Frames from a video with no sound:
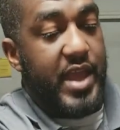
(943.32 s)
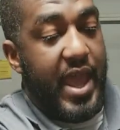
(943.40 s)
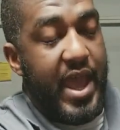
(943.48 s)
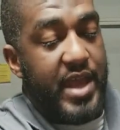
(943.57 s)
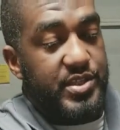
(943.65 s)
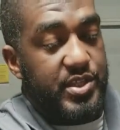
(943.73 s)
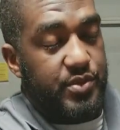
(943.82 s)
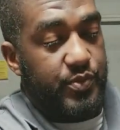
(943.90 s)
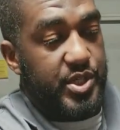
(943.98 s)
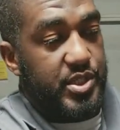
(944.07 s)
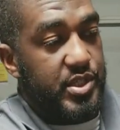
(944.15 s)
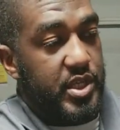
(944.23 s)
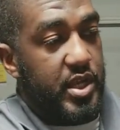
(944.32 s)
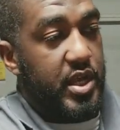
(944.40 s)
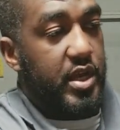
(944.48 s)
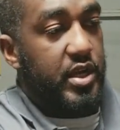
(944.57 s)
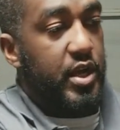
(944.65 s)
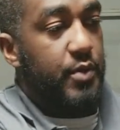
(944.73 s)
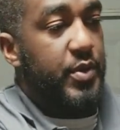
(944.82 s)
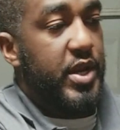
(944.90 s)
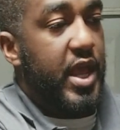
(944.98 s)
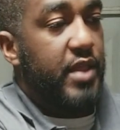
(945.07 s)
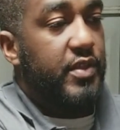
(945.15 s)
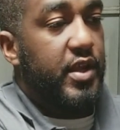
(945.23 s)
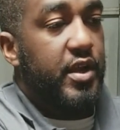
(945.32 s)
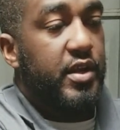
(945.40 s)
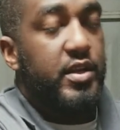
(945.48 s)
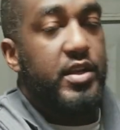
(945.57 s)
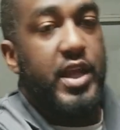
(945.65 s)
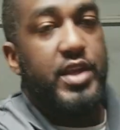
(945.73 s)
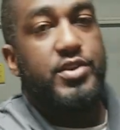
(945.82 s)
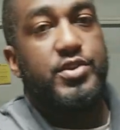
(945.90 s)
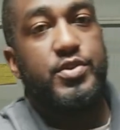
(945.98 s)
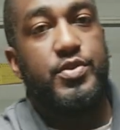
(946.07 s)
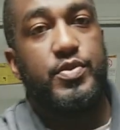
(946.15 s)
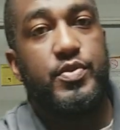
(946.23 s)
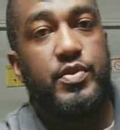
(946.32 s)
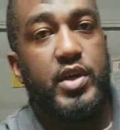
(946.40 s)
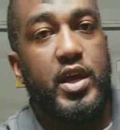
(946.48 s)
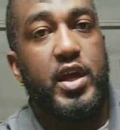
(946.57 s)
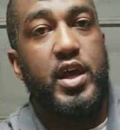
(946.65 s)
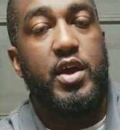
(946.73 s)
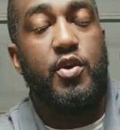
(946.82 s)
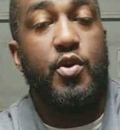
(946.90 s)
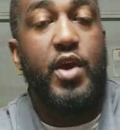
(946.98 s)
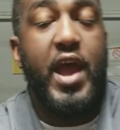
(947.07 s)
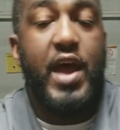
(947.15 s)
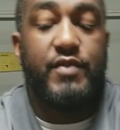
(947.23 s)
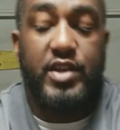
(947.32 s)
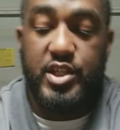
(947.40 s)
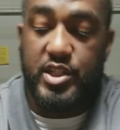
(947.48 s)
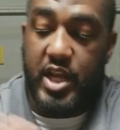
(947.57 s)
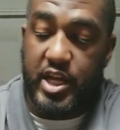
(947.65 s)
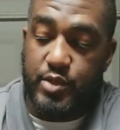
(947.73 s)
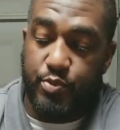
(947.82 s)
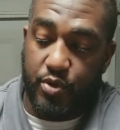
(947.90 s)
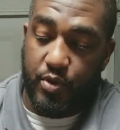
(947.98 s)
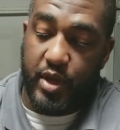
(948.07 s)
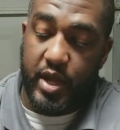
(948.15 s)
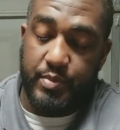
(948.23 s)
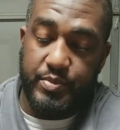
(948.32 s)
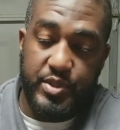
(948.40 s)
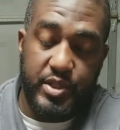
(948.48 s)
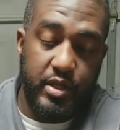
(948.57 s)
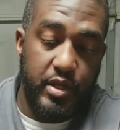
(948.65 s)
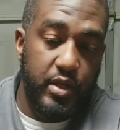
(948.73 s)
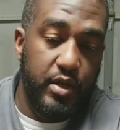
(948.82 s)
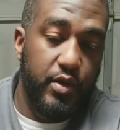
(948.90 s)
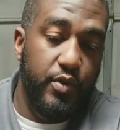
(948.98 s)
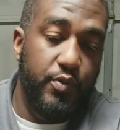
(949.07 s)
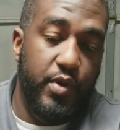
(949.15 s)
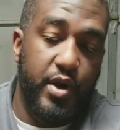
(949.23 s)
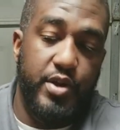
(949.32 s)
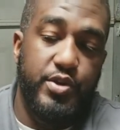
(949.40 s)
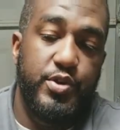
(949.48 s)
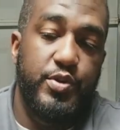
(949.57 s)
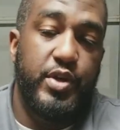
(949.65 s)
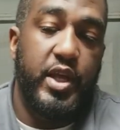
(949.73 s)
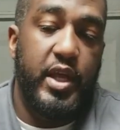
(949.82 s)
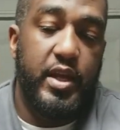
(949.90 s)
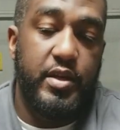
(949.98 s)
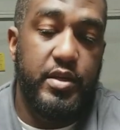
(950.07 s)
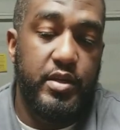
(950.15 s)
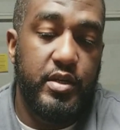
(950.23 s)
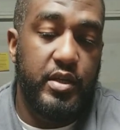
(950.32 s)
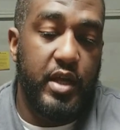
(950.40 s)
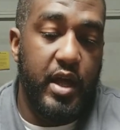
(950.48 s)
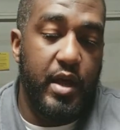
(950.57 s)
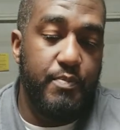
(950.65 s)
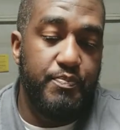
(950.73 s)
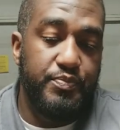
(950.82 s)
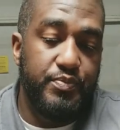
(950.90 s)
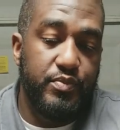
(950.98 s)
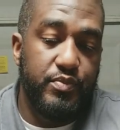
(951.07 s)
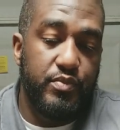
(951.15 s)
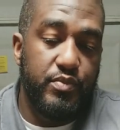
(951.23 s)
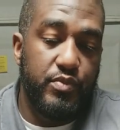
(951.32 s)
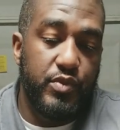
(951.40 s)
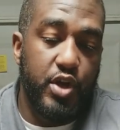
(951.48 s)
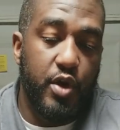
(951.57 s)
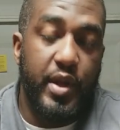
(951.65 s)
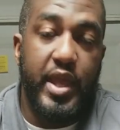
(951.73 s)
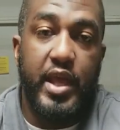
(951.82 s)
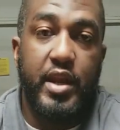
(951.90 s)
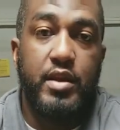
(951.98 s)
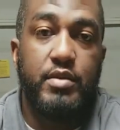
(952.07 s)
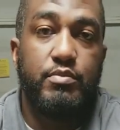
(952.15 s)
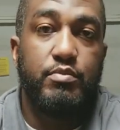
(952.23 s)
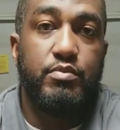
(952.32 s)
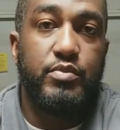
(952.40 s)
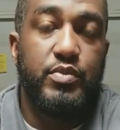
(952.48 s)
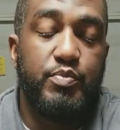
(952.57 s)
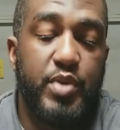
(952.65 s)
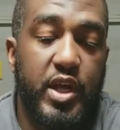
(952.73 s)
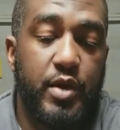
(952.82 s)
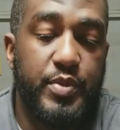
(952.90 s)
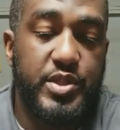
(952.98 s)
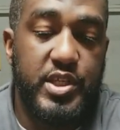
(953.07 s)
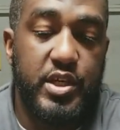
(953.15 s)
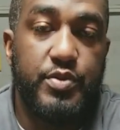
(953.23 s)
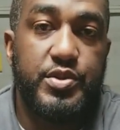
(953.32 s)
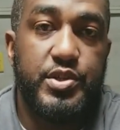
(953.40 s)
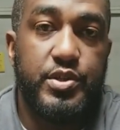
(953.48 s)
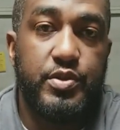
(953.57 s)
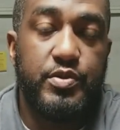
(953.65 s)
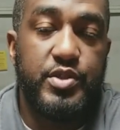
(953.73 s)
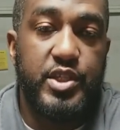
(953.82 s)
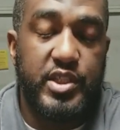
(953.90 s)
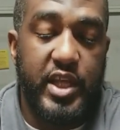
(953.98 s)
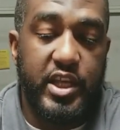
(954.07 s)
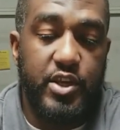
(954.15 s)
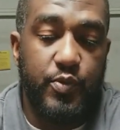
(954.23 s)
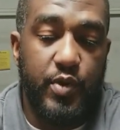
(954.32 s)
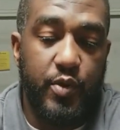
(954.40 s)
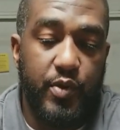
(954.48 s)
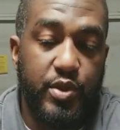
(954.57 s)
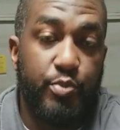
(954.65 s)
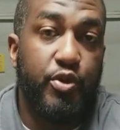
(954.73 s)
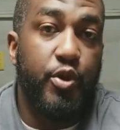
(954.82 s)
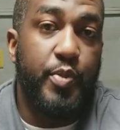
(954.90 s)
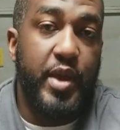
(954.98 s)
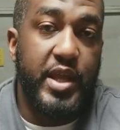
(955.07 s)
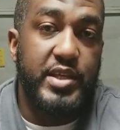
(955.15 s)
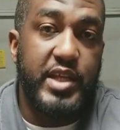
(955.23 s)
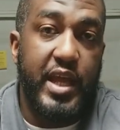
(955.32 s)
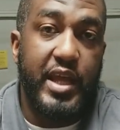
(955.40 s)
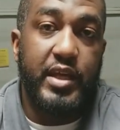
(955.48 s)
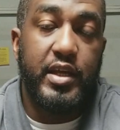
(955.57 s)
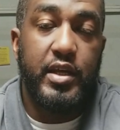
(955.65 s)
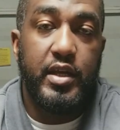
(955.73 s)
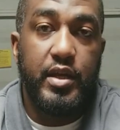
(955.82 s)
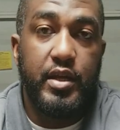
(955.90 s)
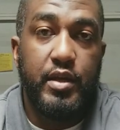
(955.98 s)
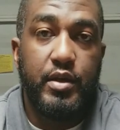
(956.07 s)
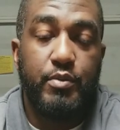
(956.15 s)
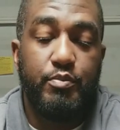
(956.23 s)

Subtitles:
Air Gas, which is a company out there, they do or have exchange programs where you can go in, pick up a CO2 just like you would with a propane tank,